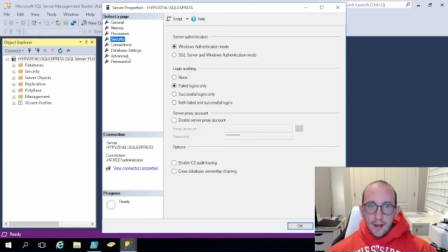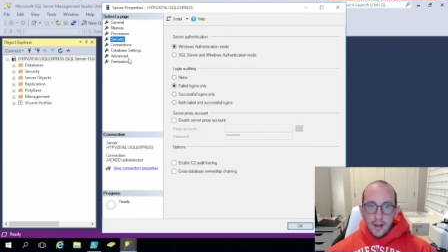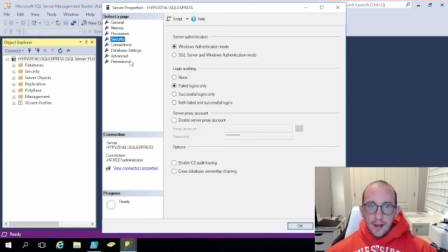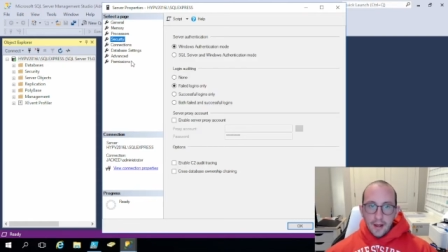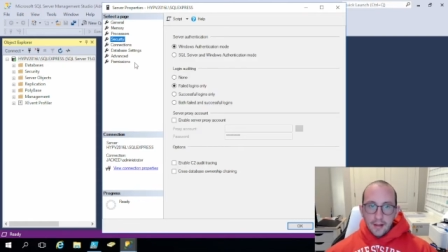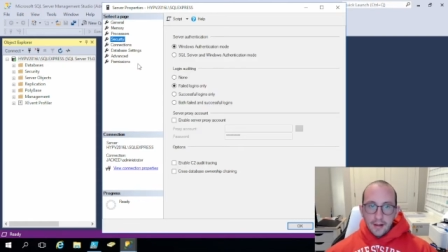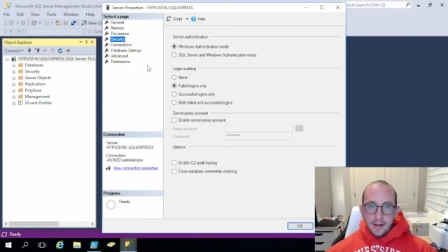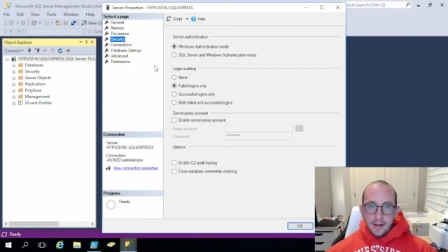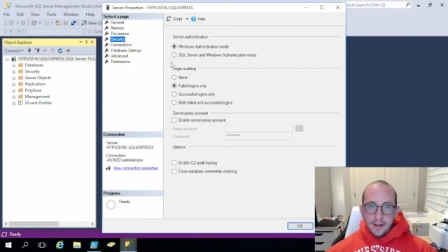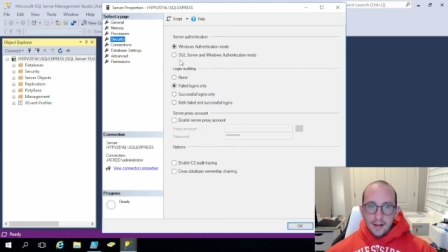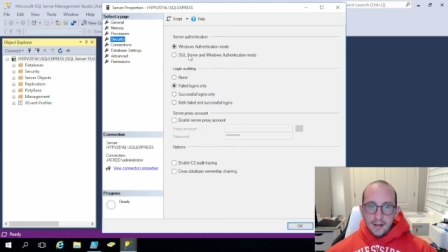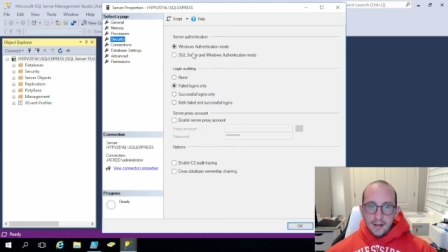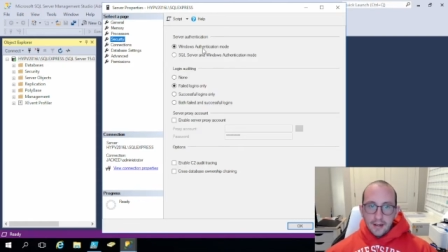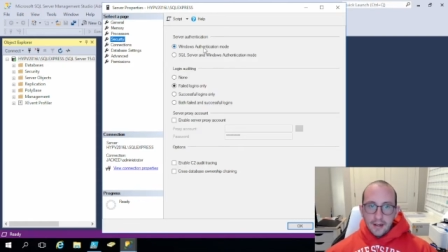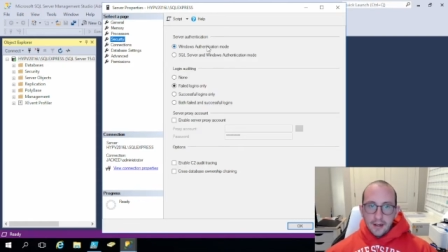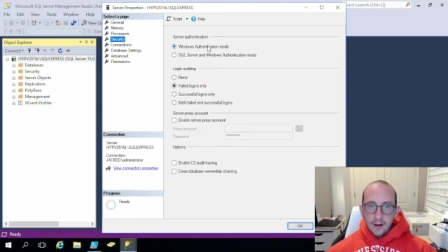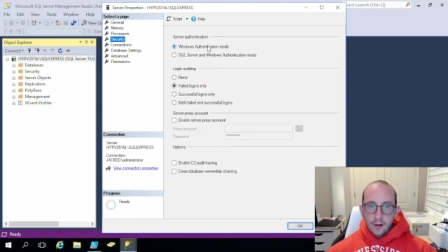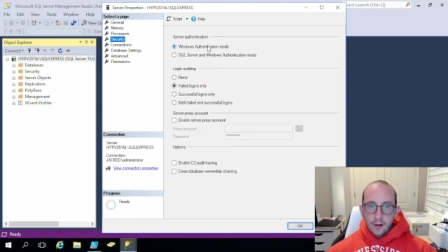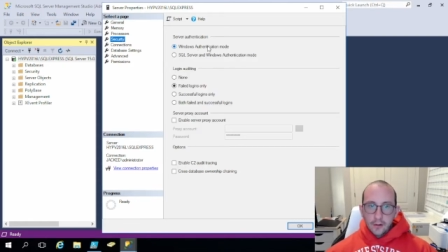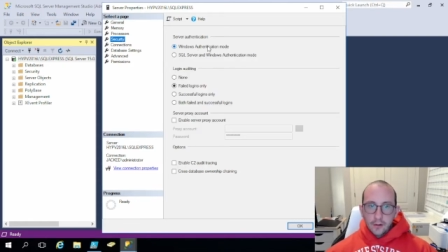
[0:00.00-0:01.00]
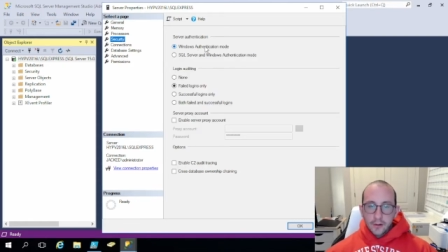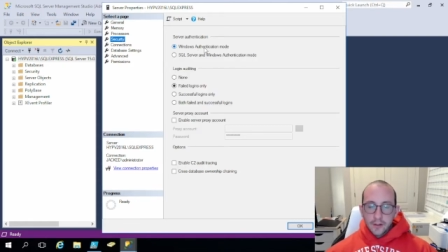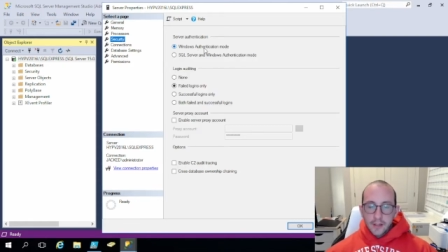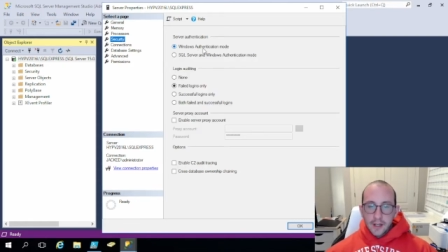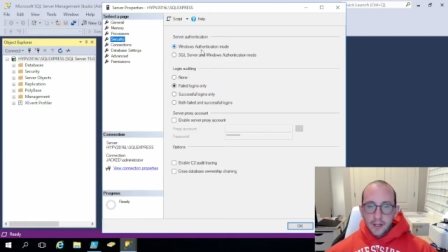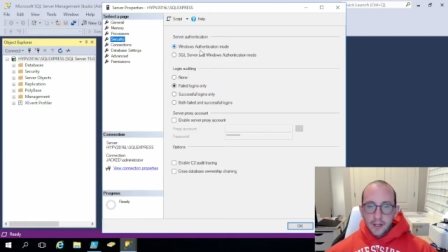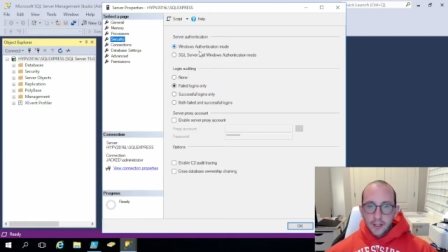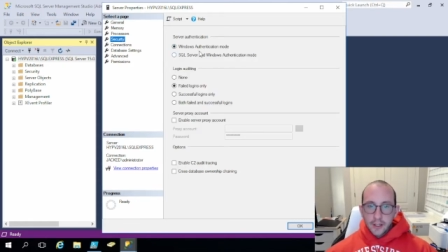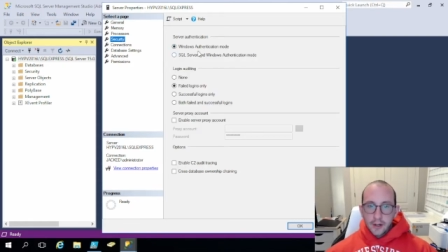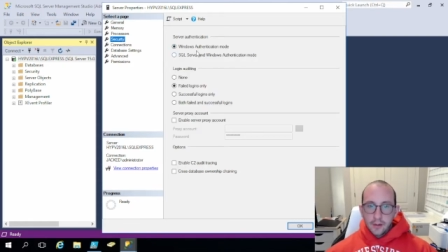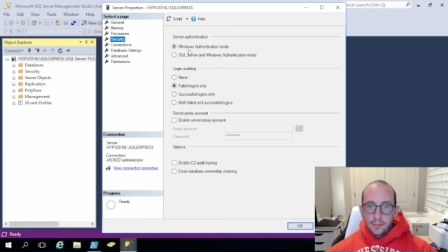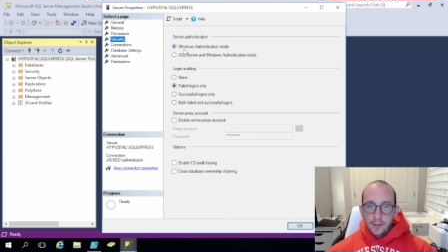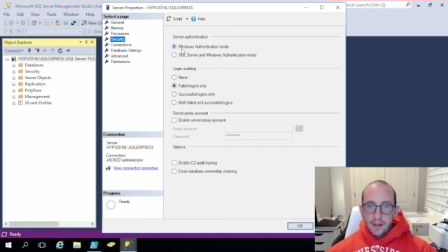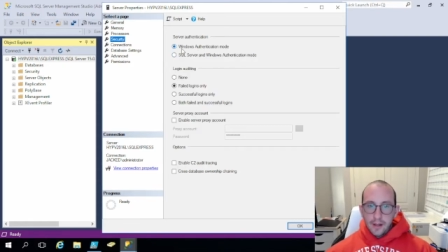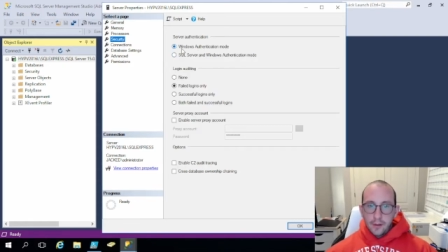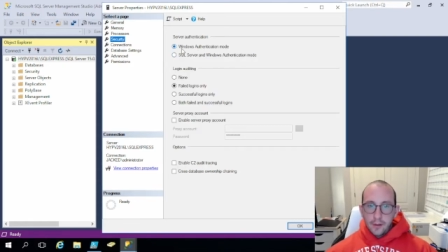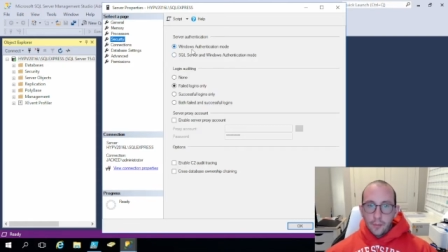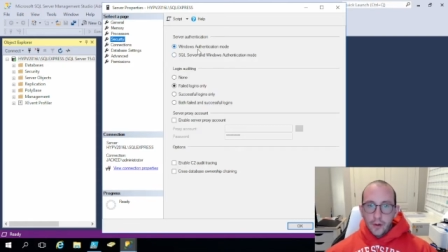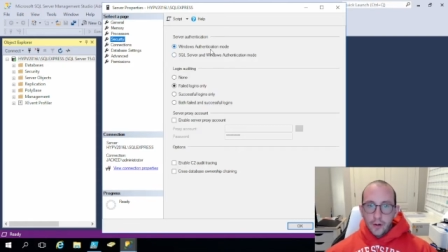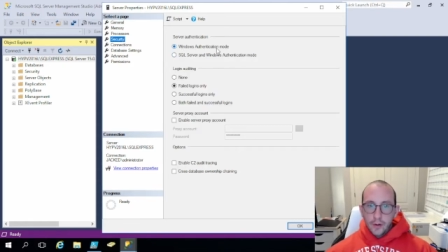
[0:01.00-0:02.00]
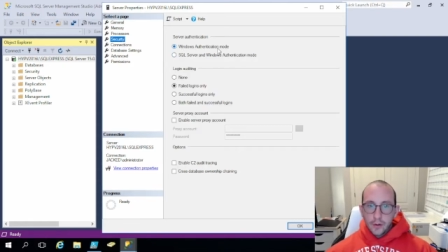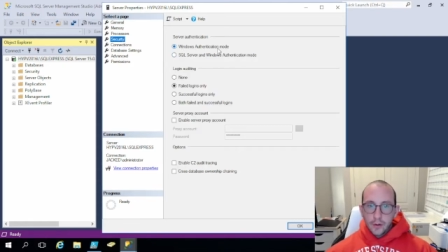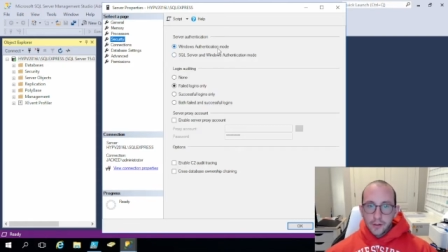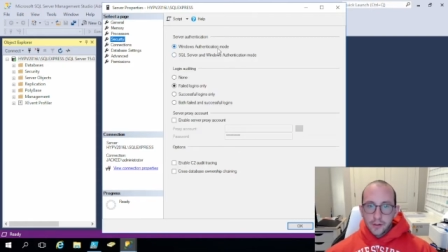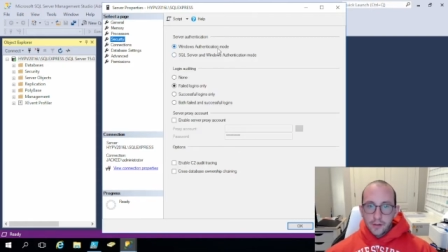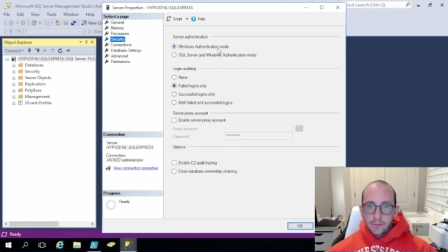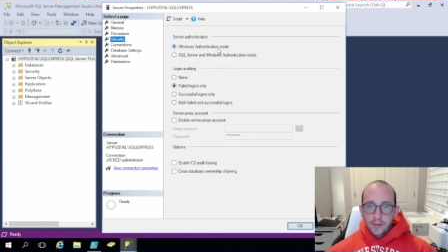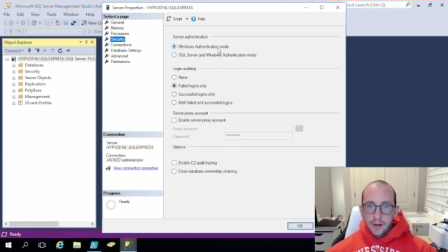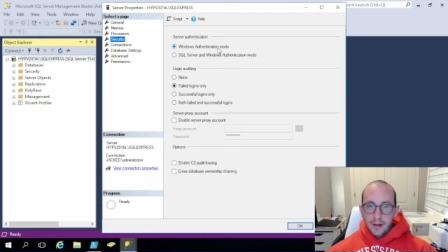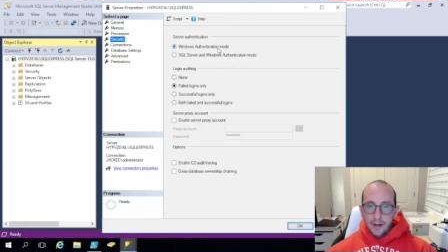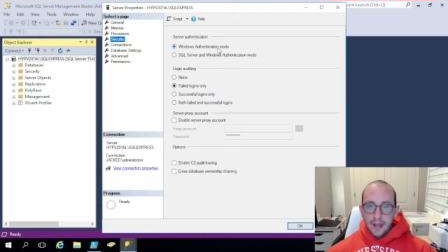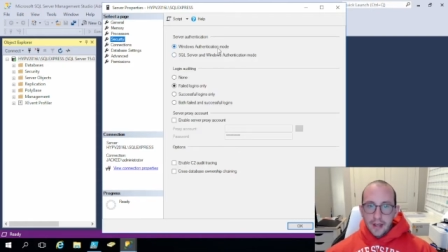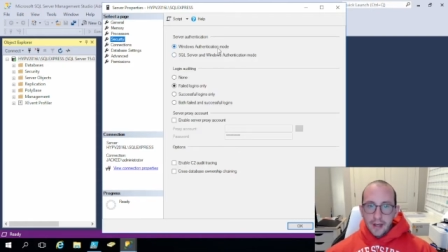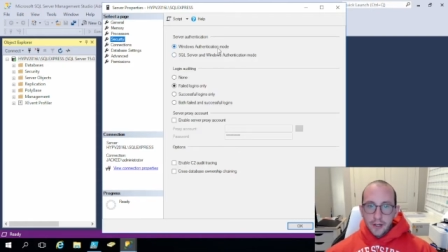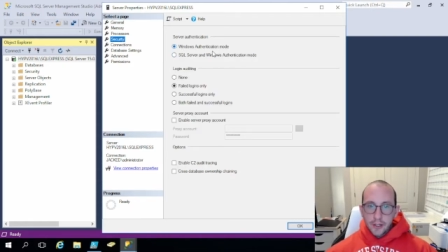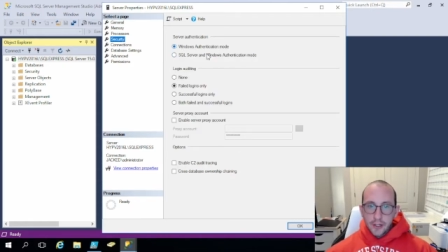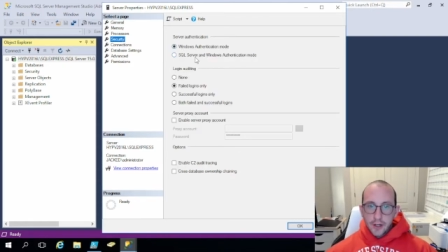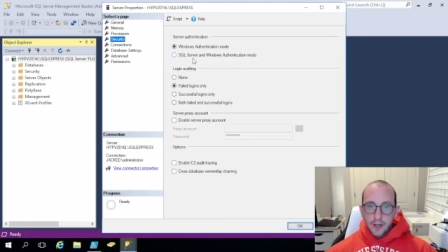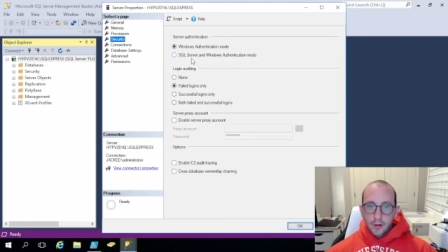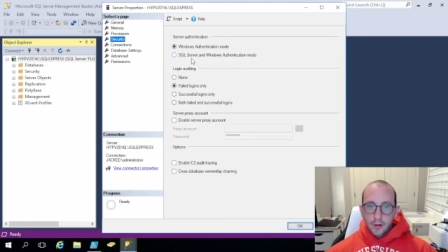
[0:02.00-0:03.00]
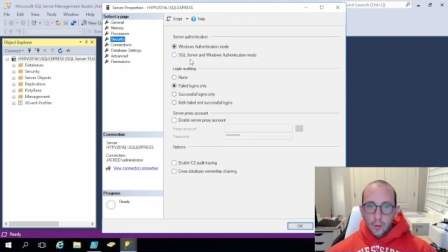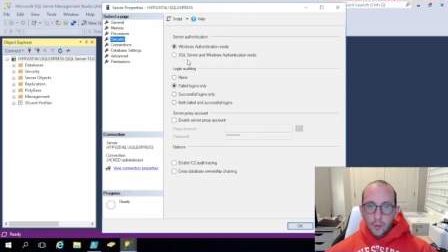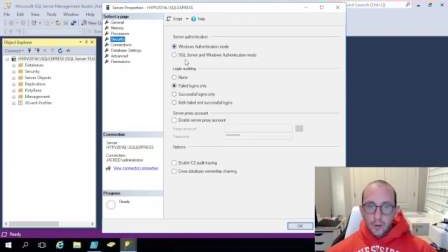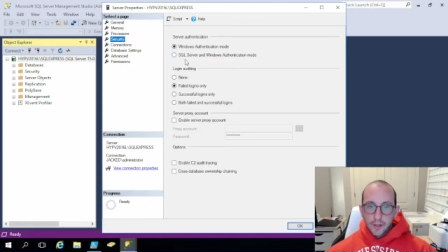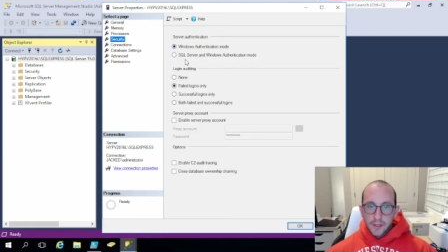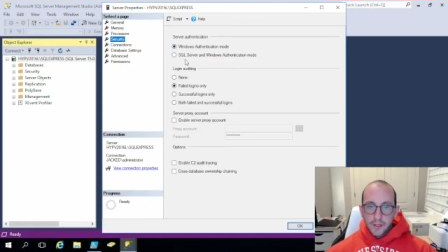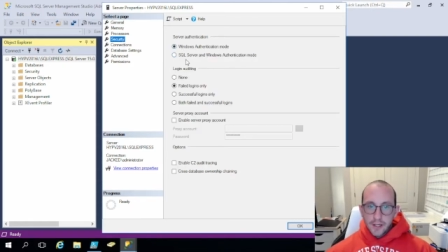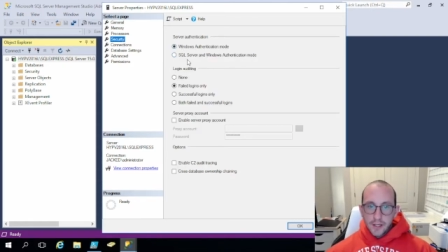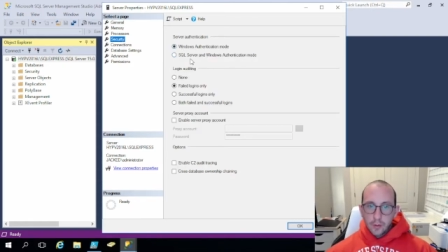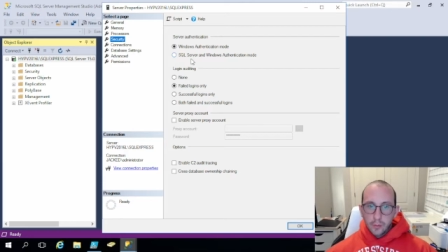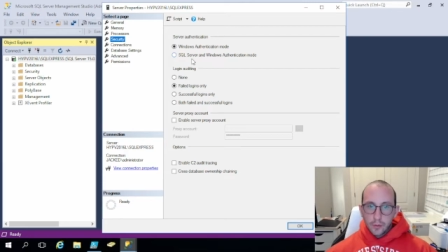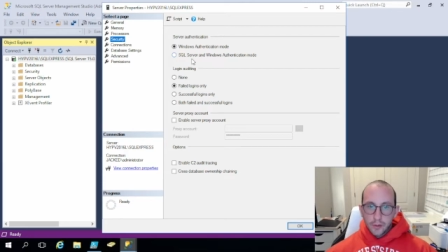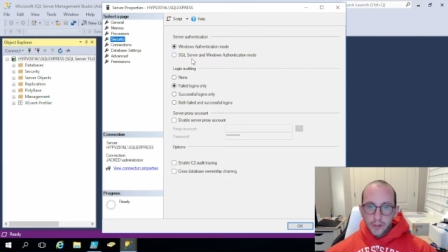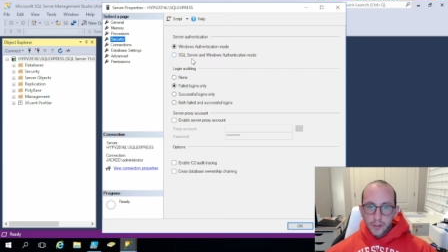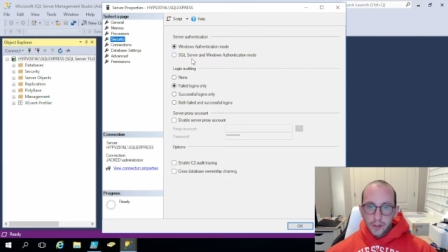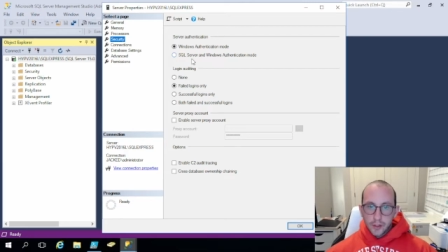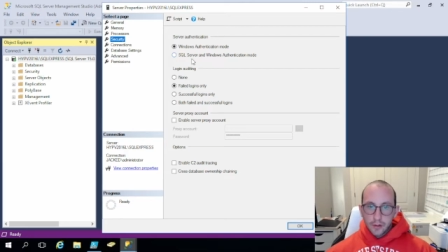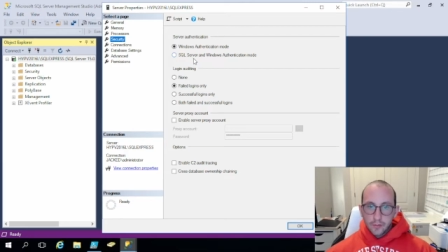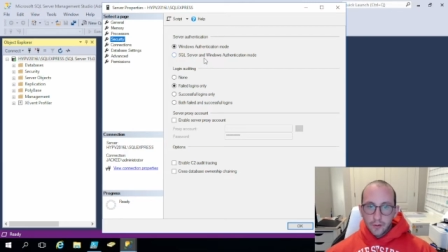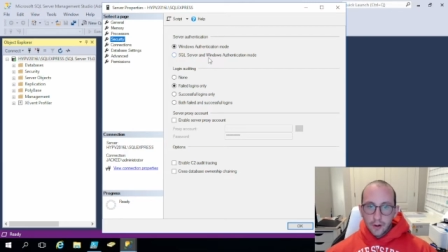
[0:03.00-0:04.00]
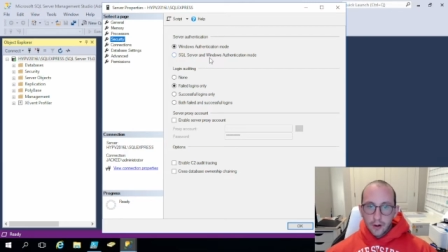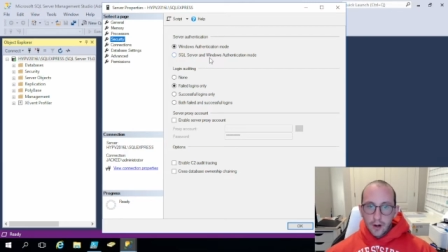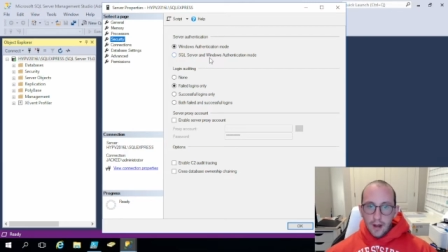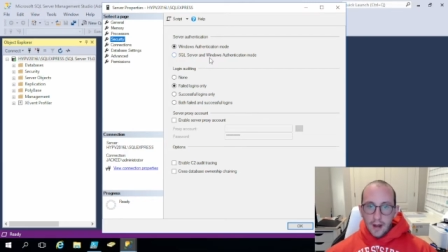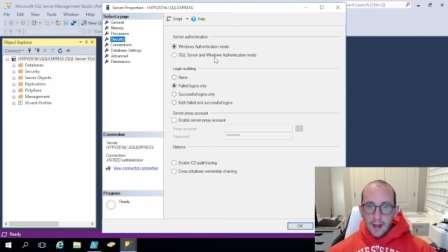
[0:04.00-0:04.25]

And then in here, there's actually going to be a Windows authentication or SQL Server